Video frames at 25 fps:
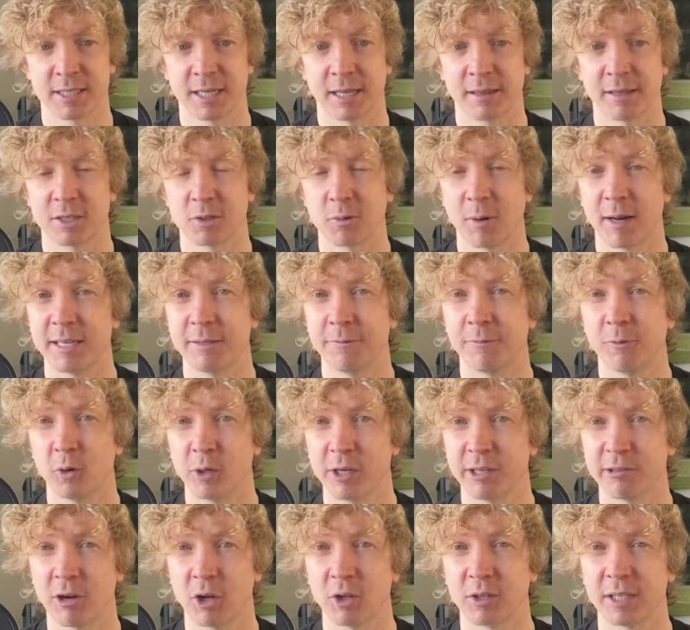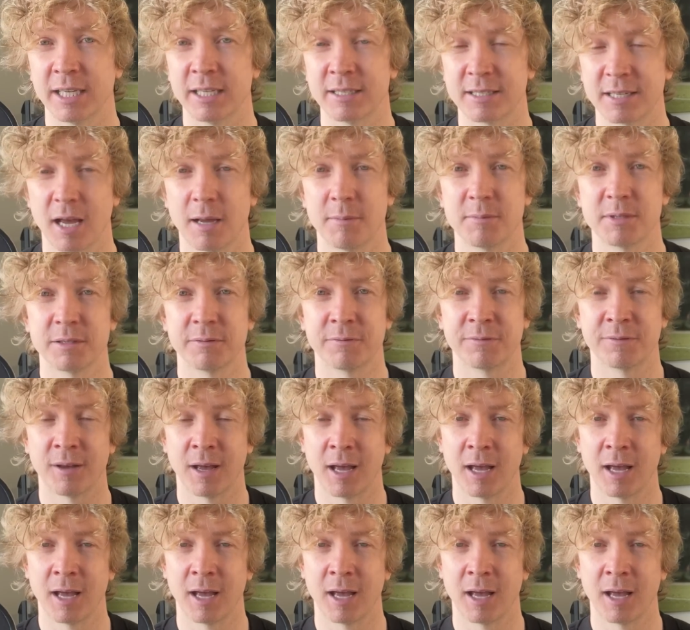said the 24-year-old in terms of